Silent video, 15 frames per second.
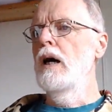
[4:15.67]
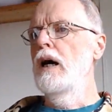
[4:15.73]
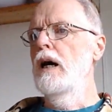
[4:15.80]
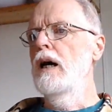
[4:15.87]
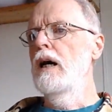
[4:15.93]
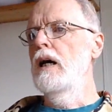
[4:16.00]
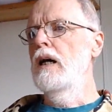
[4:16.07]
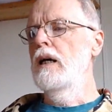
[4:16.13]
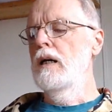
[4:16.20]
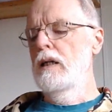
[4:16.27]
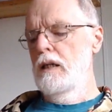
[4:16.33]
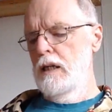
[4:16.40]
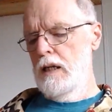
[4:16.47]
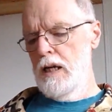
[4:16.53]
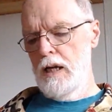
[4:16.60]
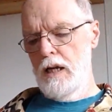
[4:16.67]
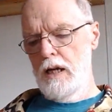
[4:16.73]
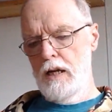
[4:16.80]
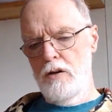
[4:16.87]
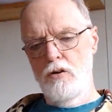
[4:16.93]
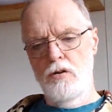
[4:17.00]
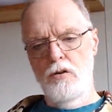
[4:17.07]

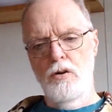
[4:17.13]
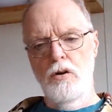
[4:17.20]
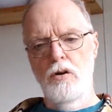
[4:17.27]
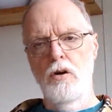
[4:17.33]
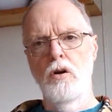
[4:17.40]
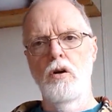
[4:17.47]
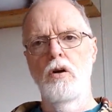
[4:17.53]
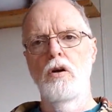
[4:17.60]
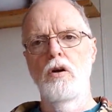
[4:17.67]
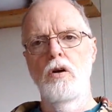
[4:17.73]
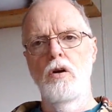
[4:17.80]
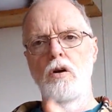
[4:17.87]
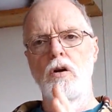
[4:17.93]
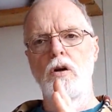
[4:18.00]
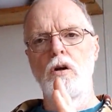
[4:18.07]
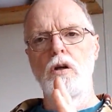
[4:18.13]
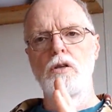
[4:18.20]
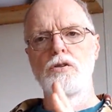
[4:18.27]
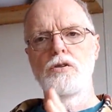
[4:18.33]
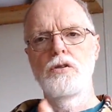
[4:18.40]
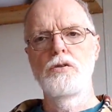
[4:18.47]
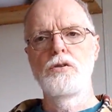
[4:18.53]
and as
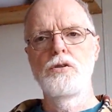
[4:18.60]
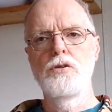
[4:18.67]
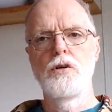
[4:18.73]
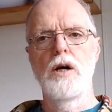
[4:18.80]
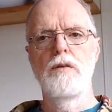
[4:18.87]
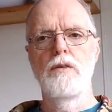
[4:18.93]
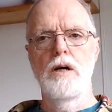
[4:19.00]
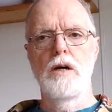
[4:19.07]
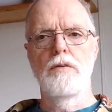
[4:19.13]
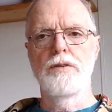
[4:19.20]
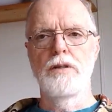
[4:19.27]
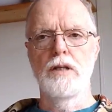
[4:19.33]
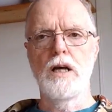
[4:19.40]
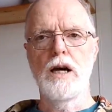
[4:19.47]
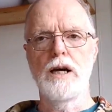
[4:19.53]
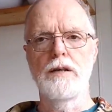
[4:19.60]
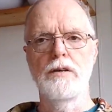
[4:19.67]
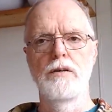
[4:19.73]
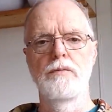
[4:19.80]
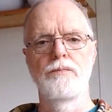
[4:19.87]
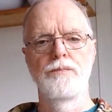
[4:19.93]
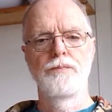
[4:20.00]
soon as you drive it off the lot,
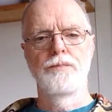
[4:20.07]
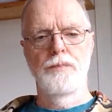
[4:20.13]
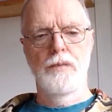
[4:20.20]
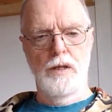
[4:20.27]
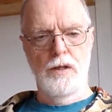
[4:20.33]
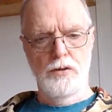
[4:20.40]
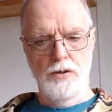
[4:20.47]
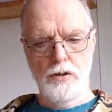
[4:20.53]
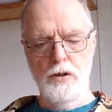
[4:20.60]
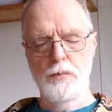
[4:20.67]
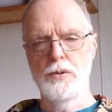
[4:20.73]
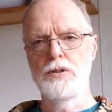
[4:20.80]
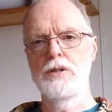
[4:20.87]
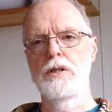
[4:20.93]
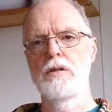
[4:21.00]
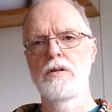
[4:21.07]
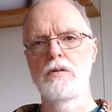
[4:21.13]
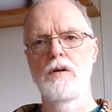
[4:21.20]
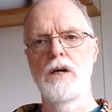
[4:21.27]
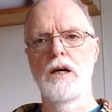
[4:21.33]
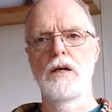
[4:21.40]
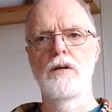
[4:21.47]
30% of the
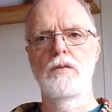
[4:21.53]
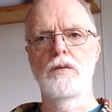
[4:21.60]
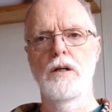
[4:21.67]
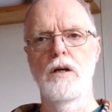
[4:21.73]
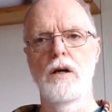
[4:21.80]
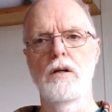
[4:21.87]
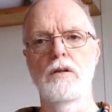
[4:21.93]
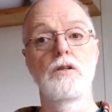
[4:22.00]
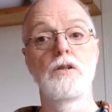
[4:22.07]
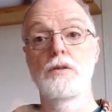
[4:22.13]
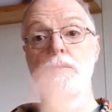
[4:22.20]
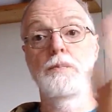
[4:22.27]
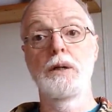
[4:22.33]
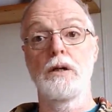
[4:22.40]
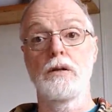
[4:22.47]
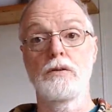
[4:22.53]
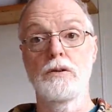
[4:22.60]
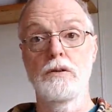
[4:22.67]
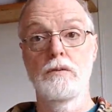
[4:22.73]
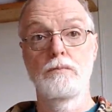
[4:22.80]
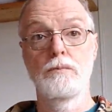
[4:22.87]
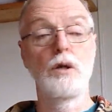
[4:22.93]
value of the car disappears.
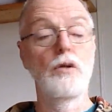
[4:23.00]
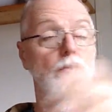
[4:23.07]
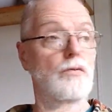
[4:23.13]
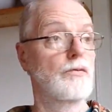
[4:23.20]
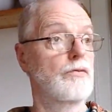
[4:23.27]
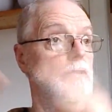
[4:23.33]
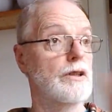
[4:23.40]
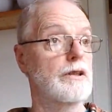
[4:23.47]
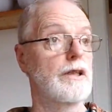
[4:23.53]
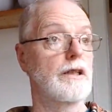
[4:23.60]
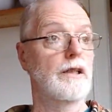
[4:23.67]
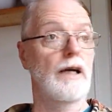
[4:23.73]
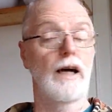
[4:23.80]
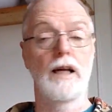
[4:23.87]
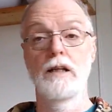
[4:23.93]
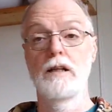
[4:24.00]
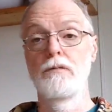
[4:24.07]
Poof, just like that.